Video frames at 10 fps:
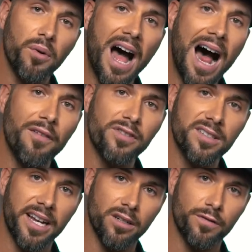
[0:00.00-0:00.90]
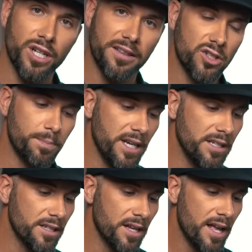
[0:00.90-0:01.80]
on half a second of shutter
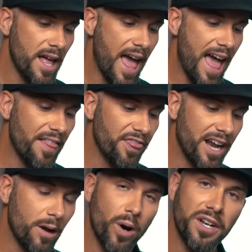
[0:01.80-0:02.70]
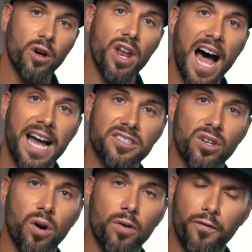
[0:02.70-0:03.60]
speed. And then I went on ISO,